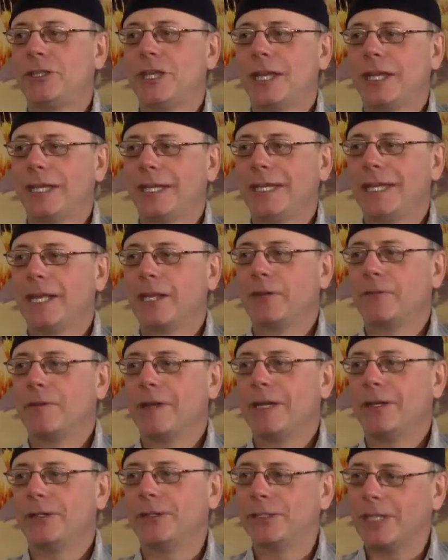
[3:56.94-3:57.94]
taking the
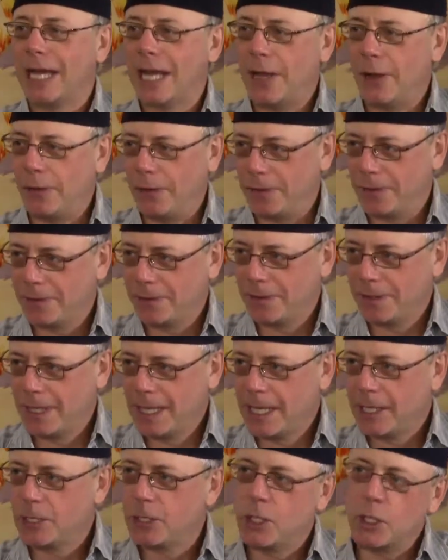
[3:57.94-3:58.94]
elevator down.
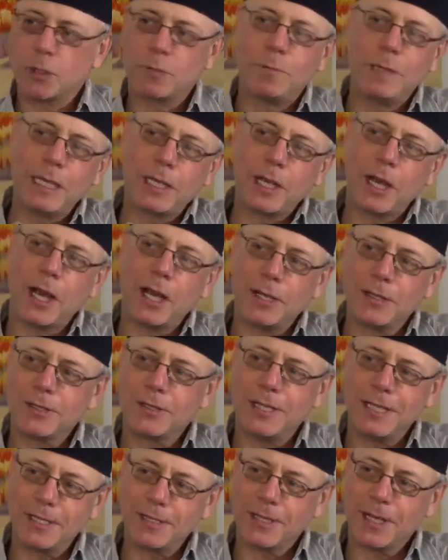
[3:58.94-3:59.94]
Just
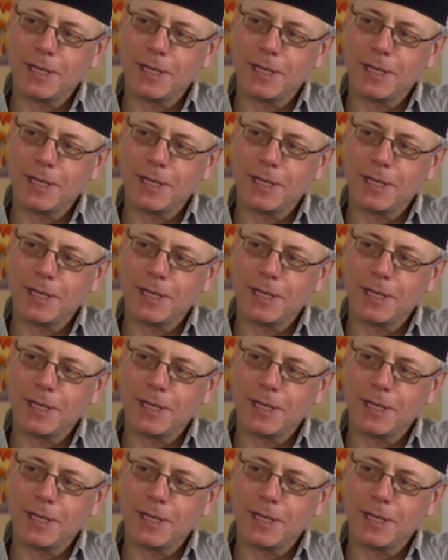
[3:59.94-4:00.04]
because this